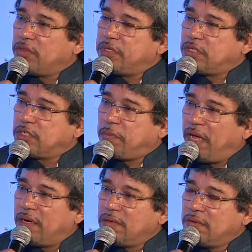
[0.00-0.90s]
of the business
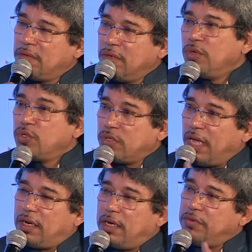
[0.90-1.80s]
plan. Right. So
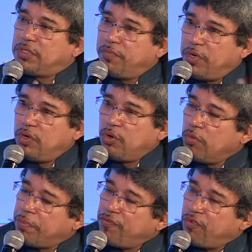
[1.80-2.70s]
that leaves the window
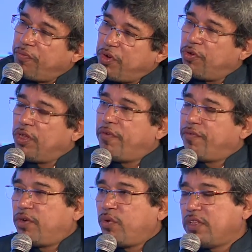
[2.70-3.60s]
open for video
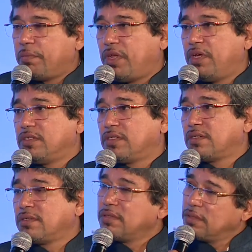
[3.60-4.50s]
delivery to other players.
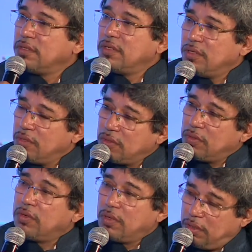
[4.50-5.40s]
Exactly. No, I,
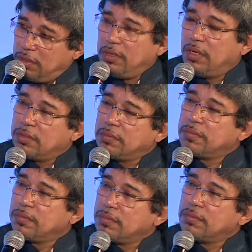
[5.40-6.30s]
I agree with you.
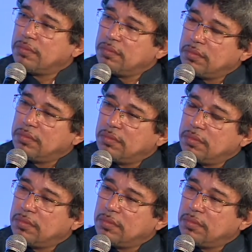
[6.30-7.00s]
But the beauty is that